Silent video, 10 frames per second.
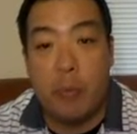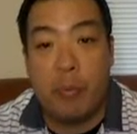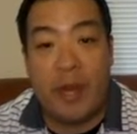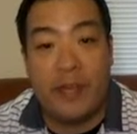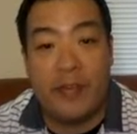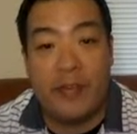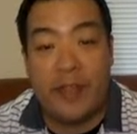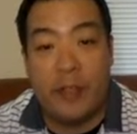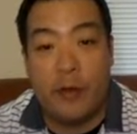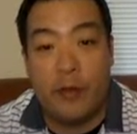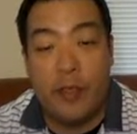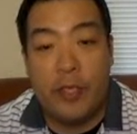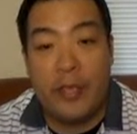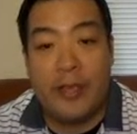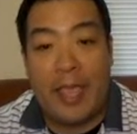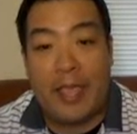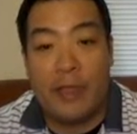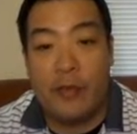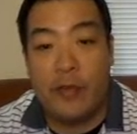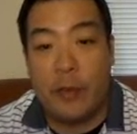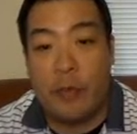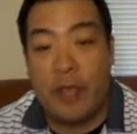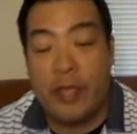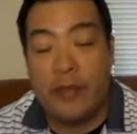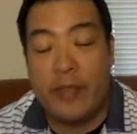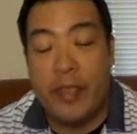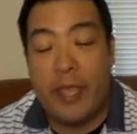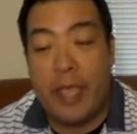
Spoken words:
Brendan Steele, Daniel Summerhays,